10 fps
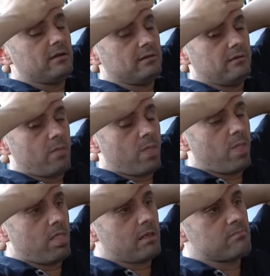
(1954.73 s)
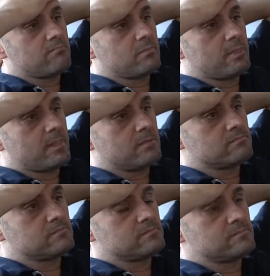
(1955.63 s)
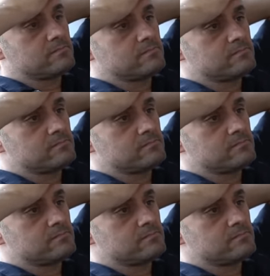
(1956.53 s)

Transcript: There is a there is a delivery